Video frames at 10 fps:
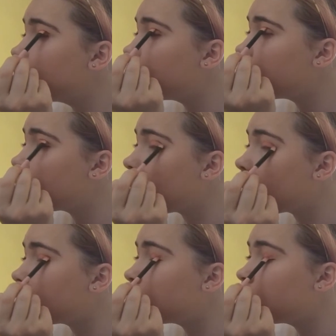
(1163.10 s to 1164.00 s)
And
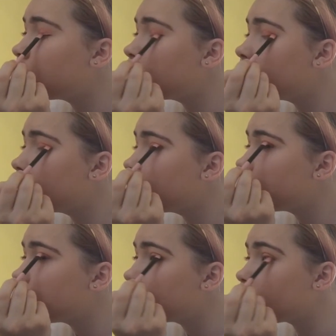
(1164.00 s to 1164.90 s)
that,
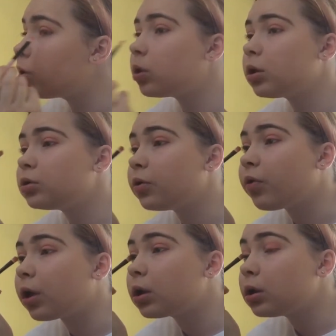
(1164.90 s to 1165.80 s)
since I've got loads of
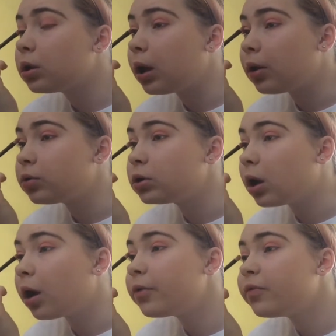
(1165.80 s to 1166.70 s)
like nail
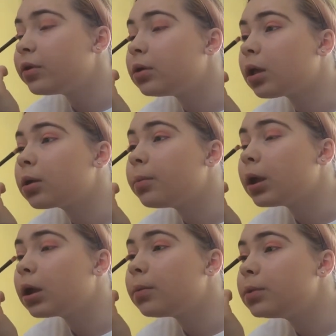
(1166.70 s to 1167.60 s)
stuff and like
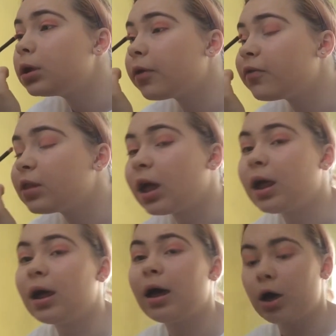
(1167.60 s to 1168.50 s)
makeup stuff and that
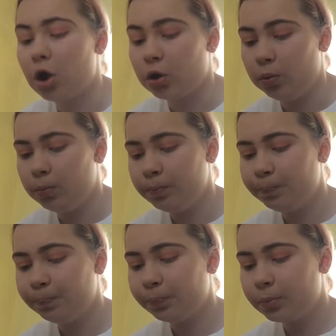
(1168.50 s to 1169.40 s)
at home,
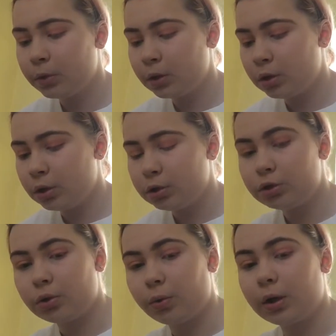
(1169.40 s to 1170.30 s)

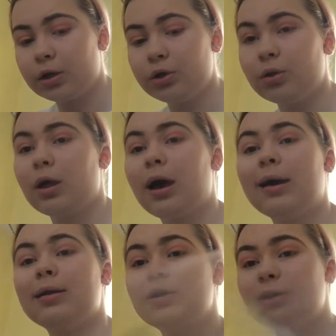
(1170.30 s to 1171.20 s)
so I can do that
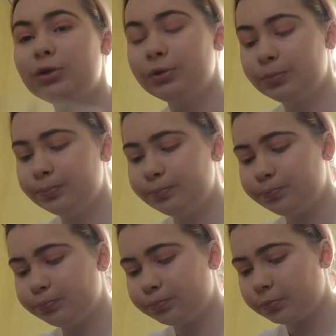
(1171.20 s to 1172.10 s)
at home
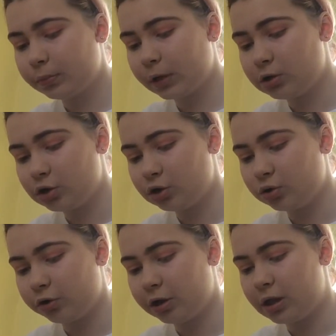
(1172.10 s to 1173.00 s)
and just
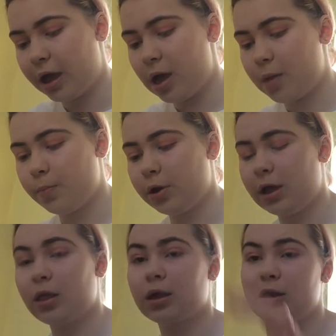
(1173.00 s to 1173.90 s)
store it in there and put
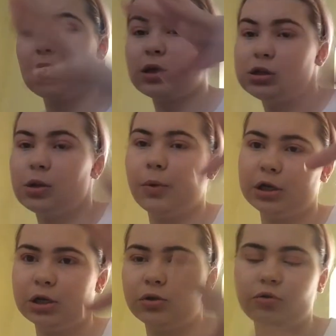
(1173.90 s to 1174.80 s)
it like next to my
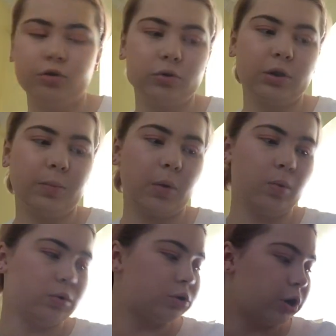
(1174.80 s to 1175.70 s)
chest of drawers in my
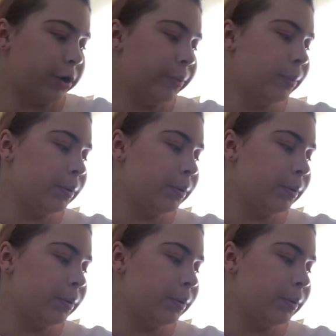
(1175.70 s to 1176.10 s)
wardrobe.